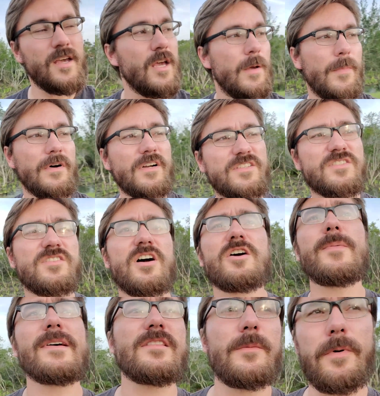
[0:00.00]
But let's talk
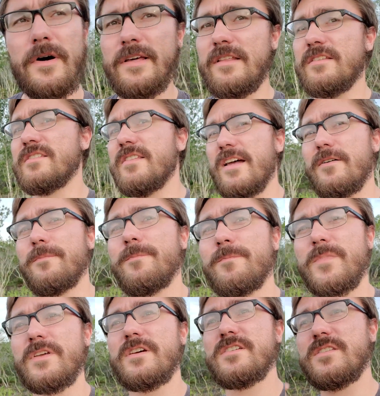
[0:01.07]
about the planets now,
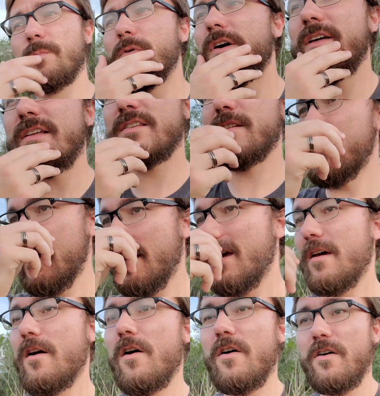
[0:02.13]
because the planets
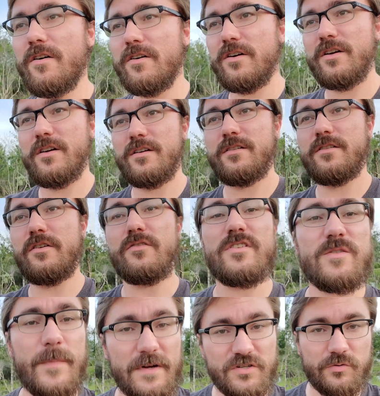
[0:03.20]
are the
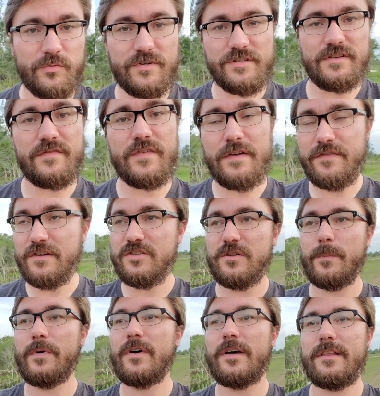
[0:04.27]
special ones. If there's a
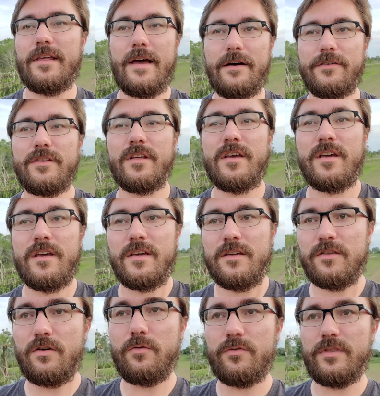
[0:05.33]
planet out,
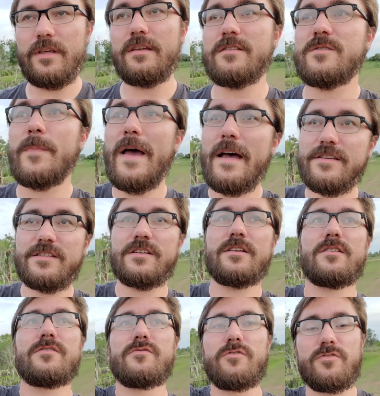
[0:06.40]
it's passing
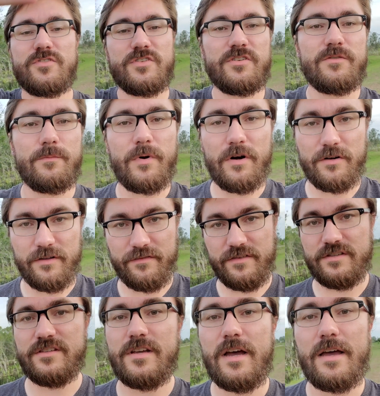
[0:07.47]
through a certain part of the
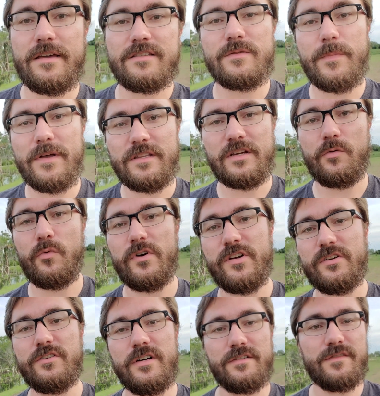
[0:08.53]
sky depending on where
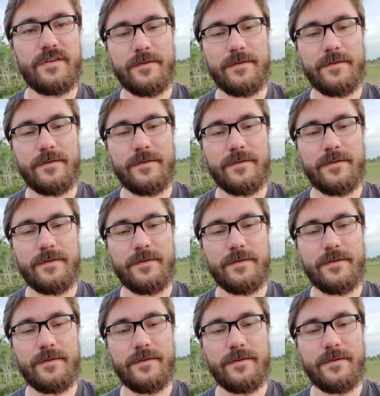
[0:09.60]
you live.